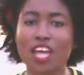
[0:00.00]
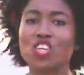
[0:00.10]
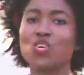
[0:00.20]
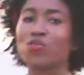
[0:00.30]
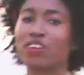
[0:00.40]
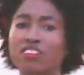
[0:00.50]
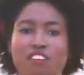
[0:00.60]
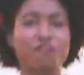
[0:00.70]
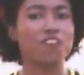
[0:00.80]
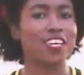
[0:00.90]
And you are gonna
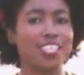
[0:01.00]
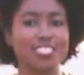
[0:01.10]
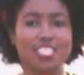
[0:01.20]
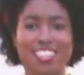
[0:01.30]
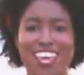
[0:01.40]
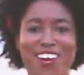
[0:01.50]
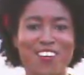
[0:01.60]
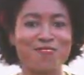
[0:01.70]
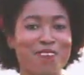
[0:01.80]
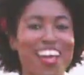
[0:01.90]
feel it today.
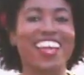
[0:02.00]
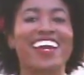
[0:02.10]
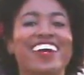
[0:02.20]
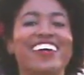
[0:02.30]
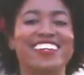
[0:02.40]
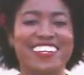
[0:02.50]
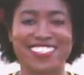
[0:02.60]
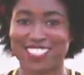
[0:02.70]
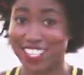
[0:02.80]
Oh my goodness.